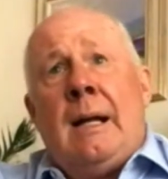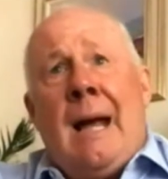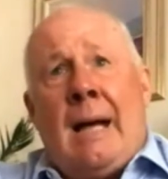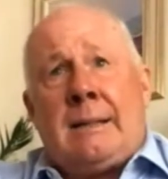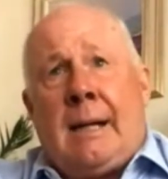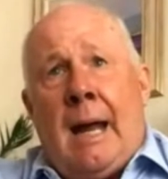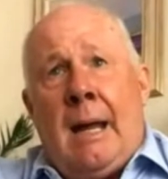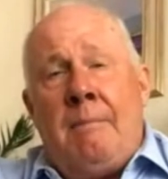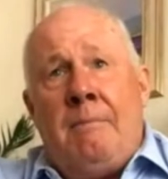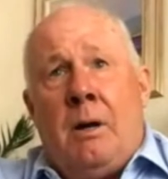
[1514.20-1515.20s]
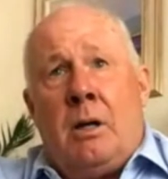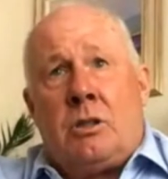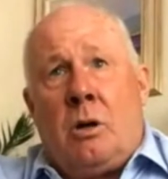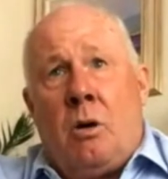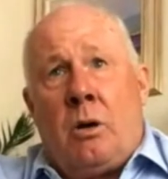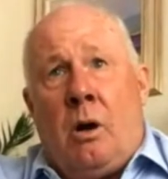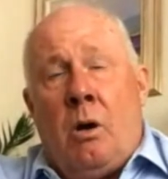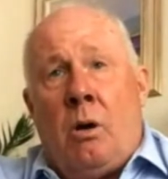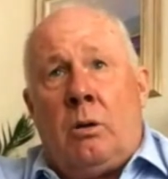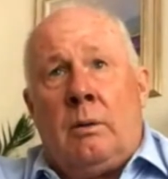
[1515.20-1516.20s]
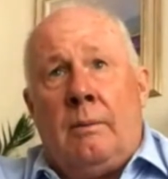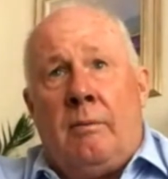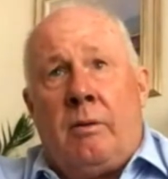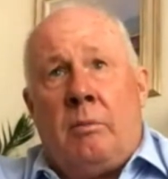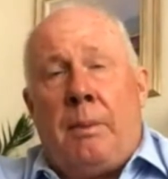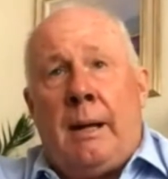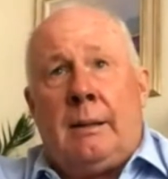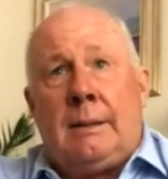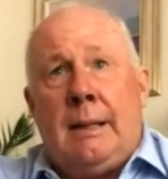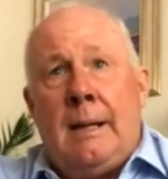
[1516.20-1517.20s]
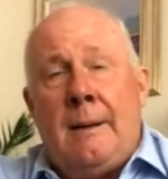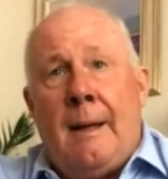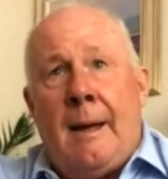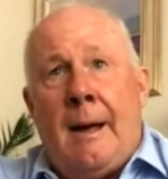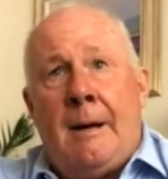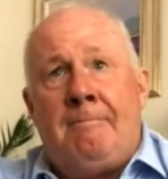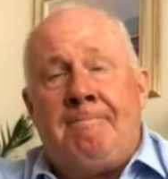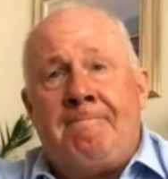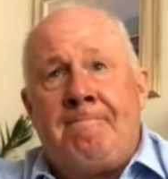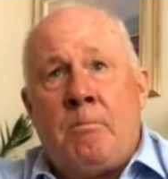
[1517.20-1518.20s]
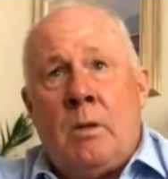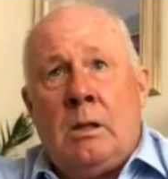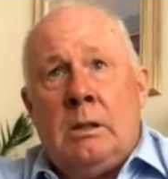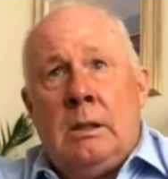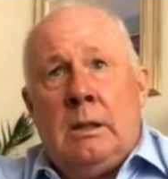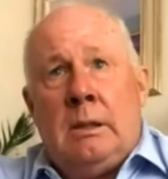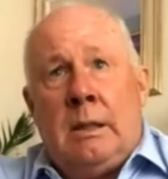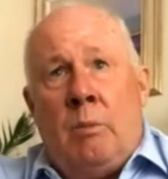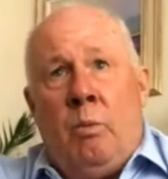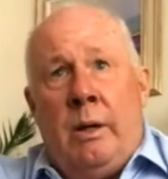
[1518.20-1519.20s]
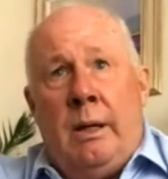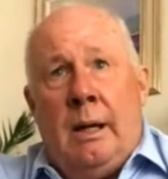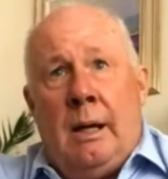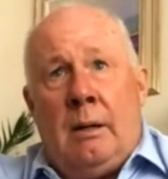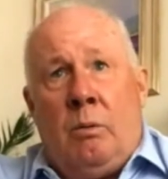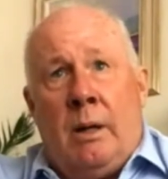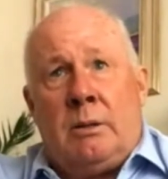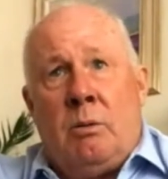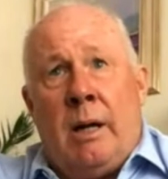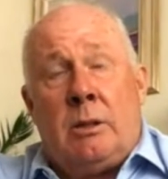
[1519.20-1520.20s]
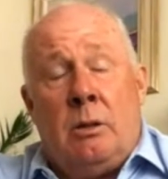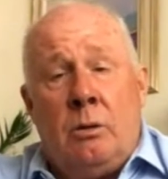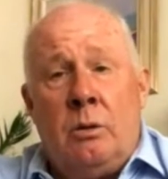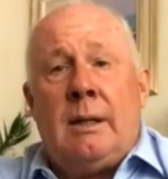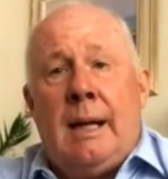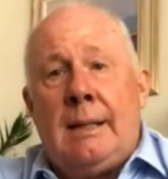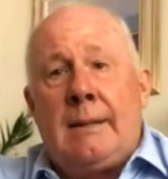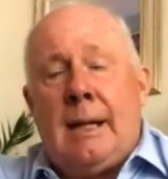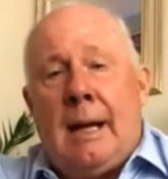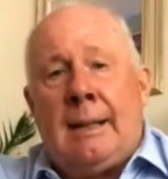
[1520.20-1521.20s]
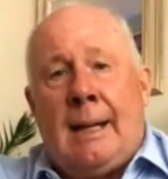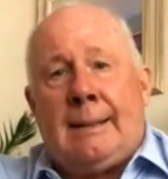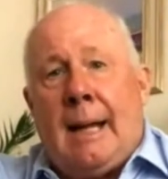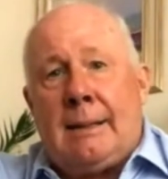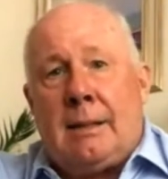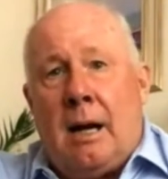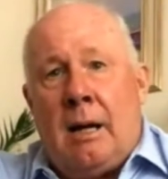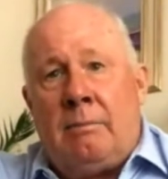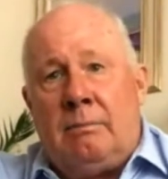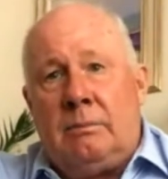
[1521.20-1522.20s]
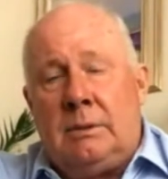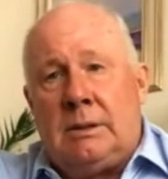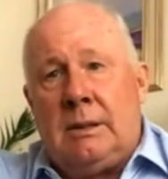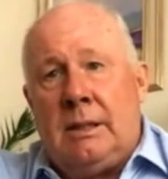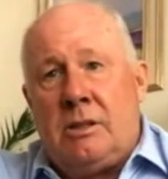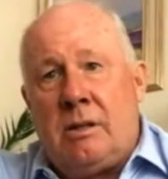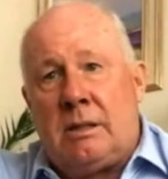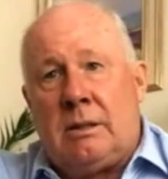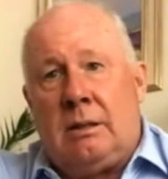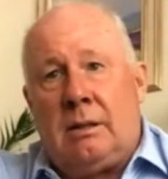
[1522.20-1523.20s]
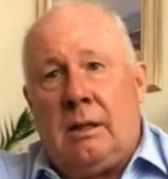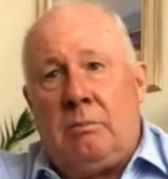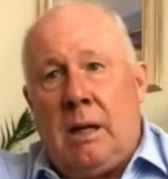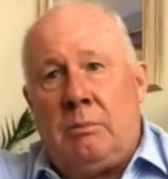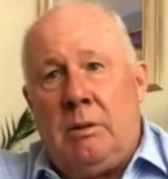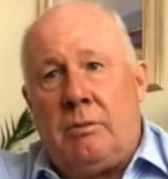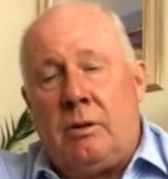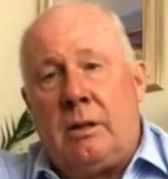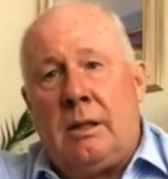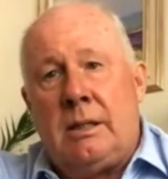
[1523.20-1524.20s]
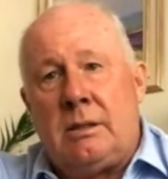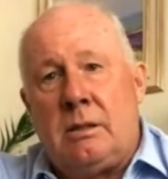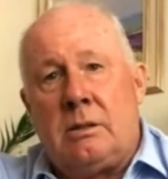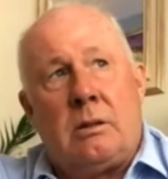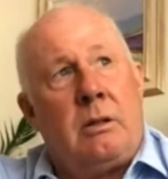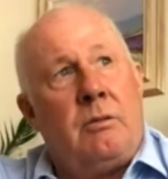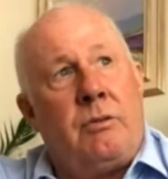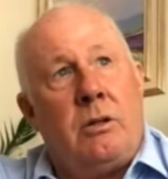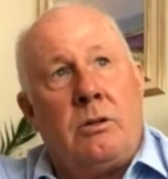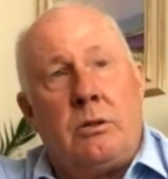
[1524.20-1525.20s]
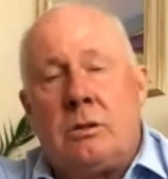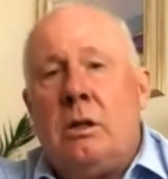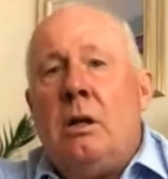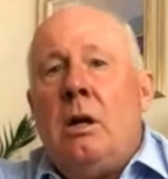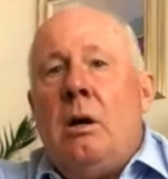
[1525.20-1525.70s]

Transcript: last game. I scored a goal from a penalty. Then we went away to Udinese. And at that time, it's an interesting thing maybe for your listeners or your viewers,